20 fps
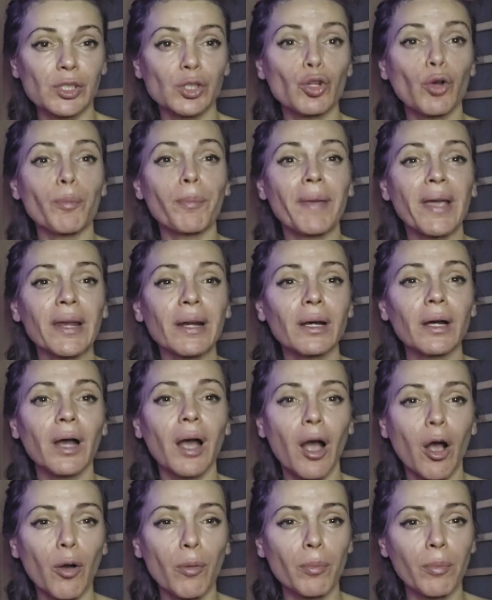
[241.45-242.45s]
No matter
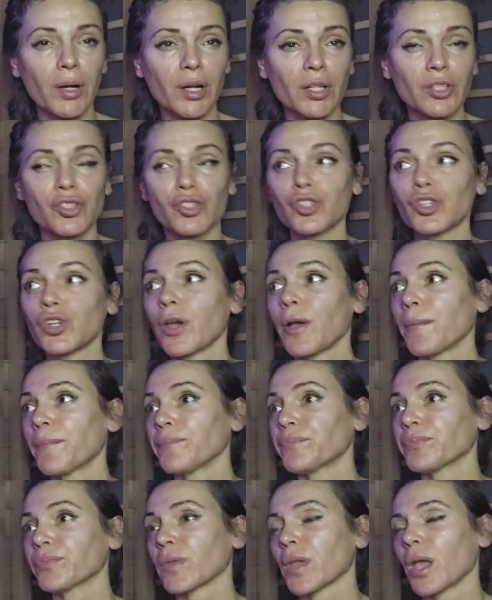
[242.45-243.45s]
how much
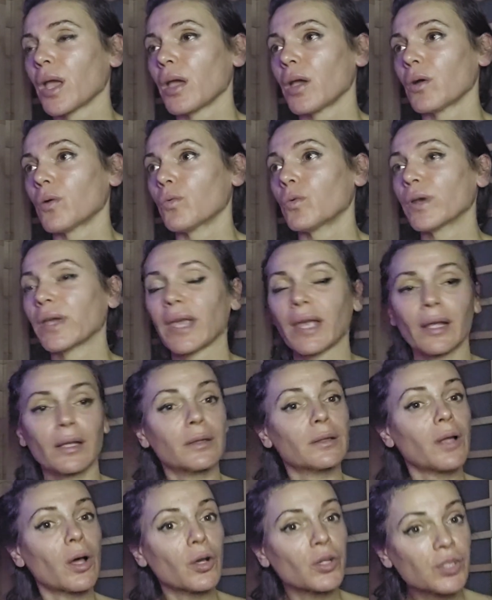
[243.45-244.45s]
we get
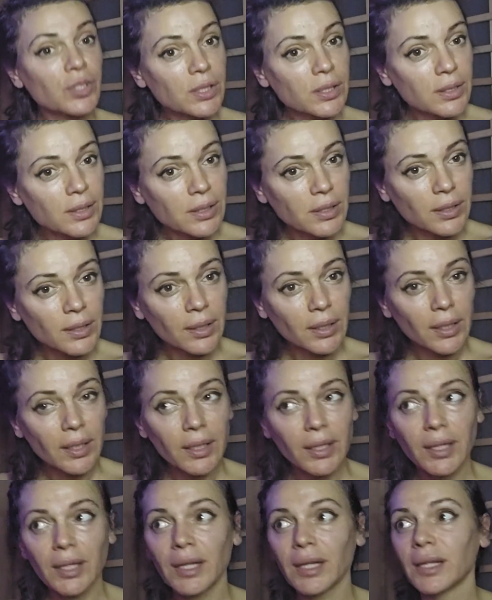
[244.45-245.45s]
lost
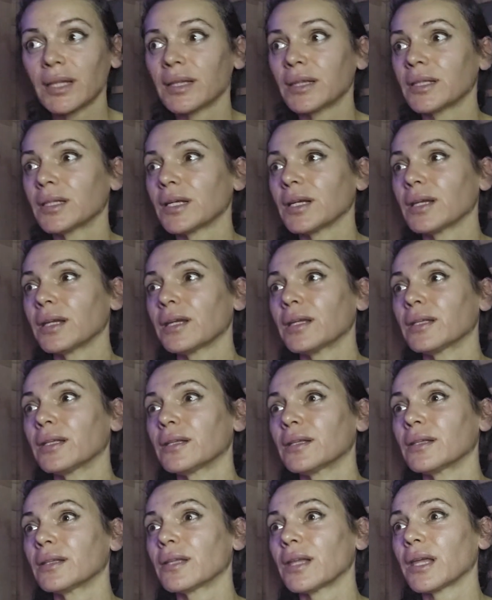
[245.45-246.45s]
in
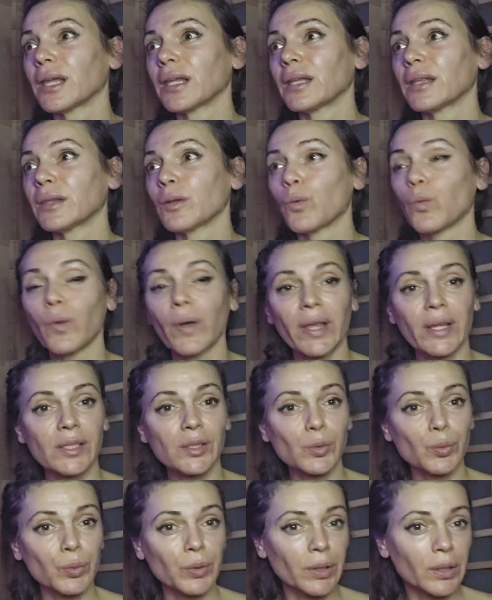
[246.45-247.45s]
the
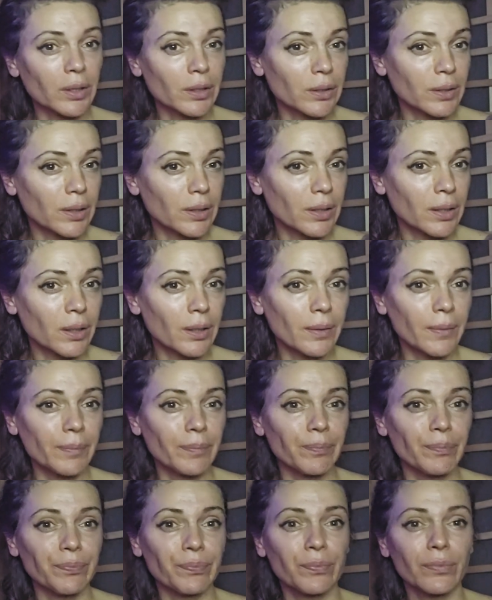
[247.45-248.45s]
ways uh,
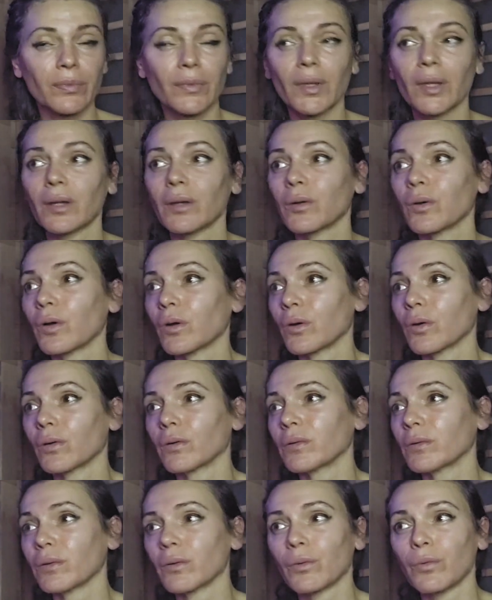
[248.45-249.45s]

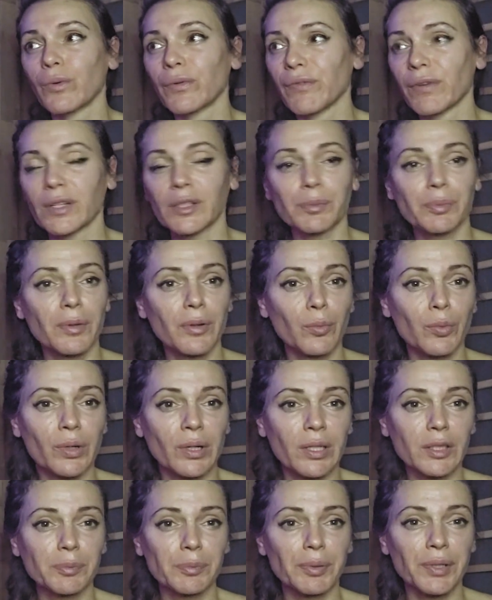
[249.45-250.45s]
we're
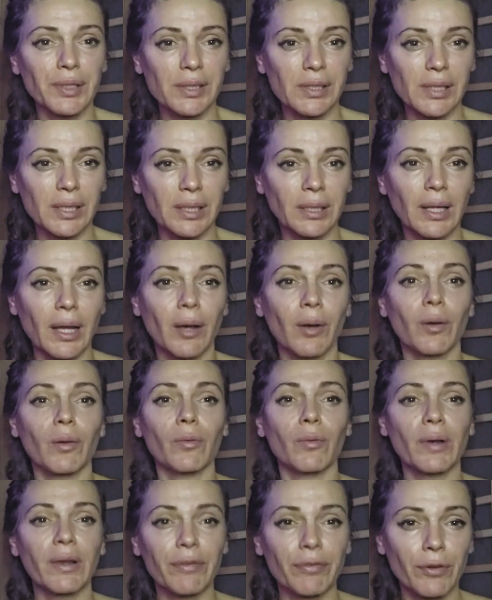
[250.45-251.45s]
experiencing now,
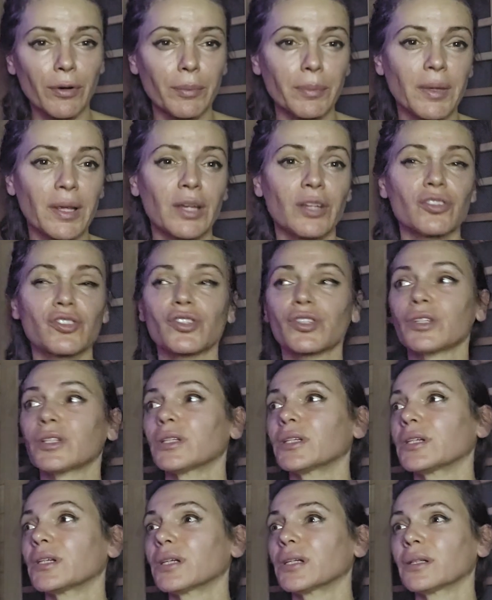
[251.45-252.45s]
away from
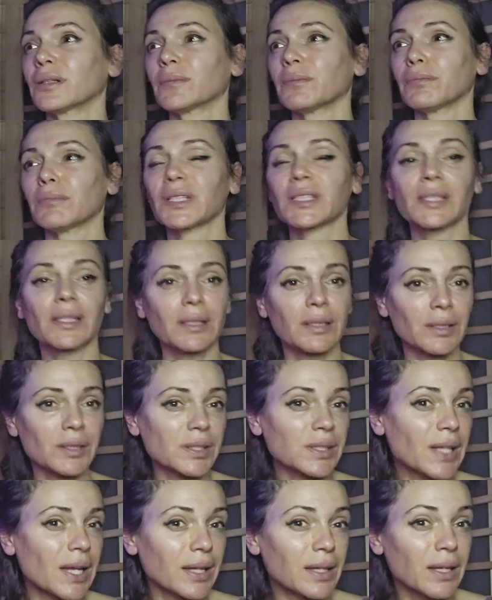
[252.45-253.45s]
nature,
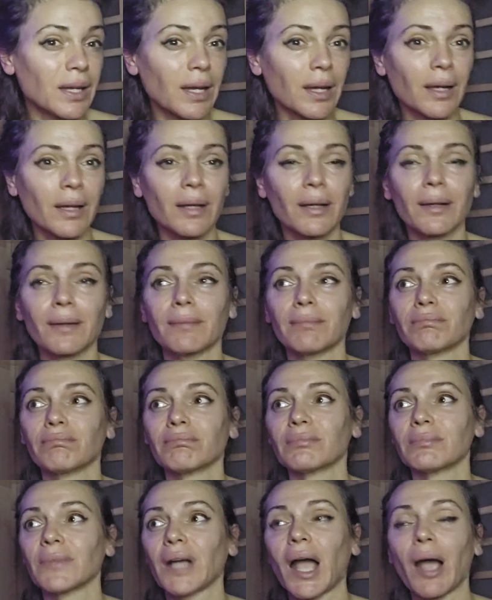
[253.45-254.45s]
misunderstanding
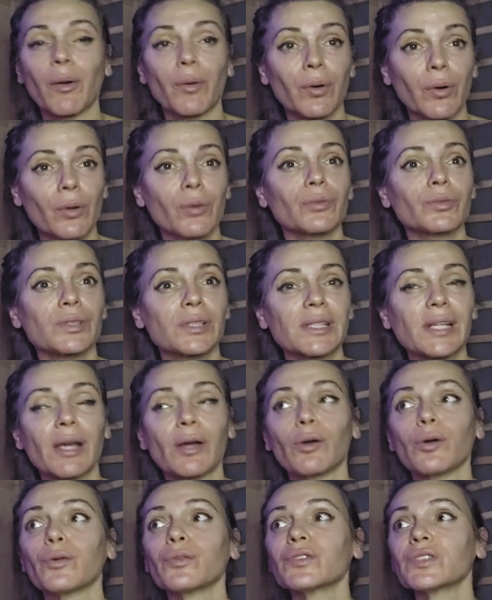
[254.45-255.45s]
our own
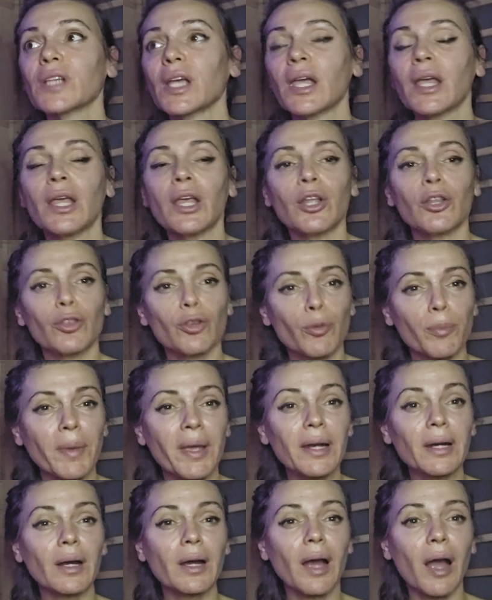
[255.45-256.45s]
selves, no
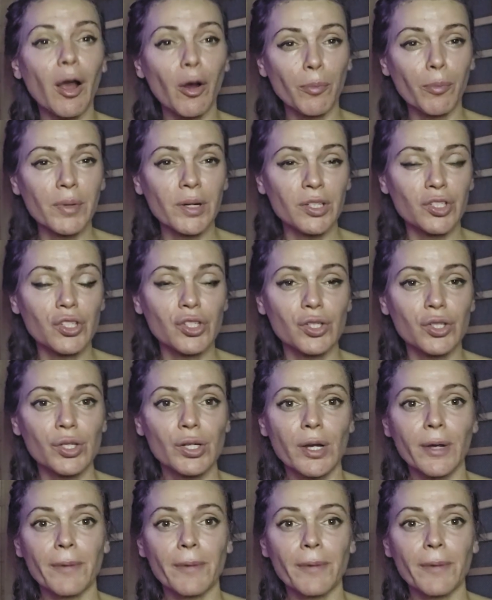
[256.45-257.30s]
matter how much